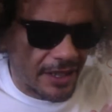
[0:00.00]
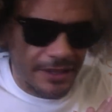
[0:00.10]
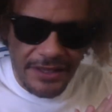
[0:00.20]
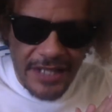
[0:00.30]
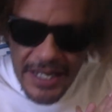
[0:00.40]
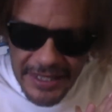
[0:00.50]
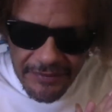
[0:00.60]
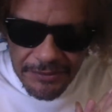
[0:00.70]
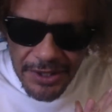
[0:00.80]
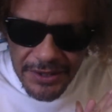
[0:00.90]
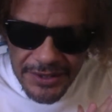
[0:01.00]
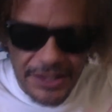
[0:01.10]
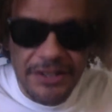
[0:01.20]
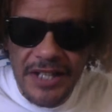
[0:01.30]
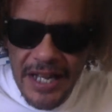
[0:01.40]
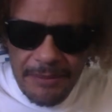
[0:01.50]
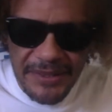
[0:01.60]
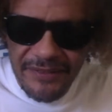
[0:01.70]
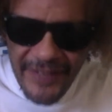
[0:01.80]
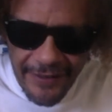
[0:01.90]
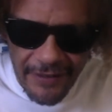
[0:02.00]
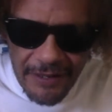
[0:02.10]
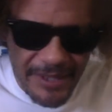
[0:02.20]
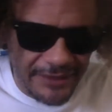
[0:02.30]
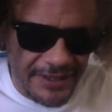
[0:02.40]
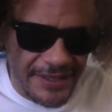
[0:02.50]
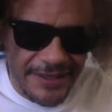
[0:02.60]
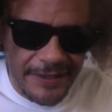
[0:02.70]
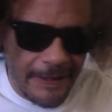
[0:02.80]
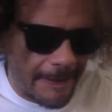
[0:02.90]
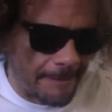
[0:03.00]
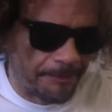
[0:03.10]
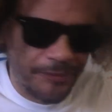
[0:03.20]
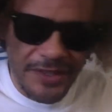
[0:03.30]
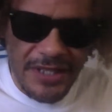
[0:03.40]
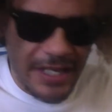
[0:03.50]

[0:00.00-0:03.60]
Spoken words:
you got to give them notice. You got to be fair about this. You got